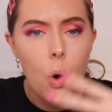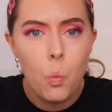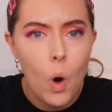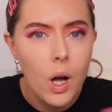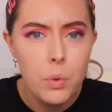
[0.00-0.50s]

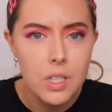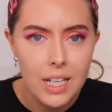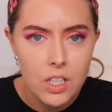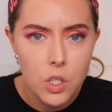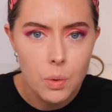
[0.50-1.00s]
Why wouldn't
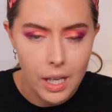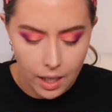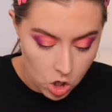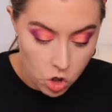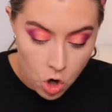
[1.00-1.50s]
they do
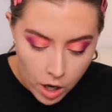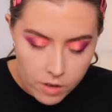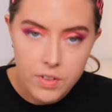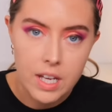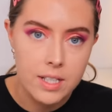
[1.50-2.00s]
that? None
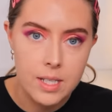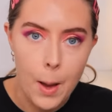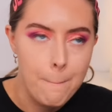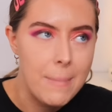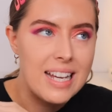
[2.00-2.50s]
of this
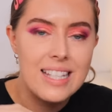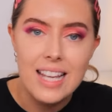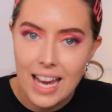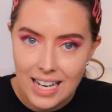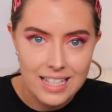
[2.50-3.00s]
makes
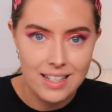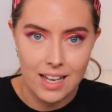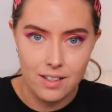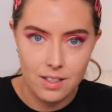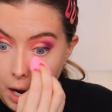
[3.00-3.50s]
any
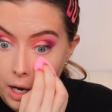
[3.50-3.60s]
sense.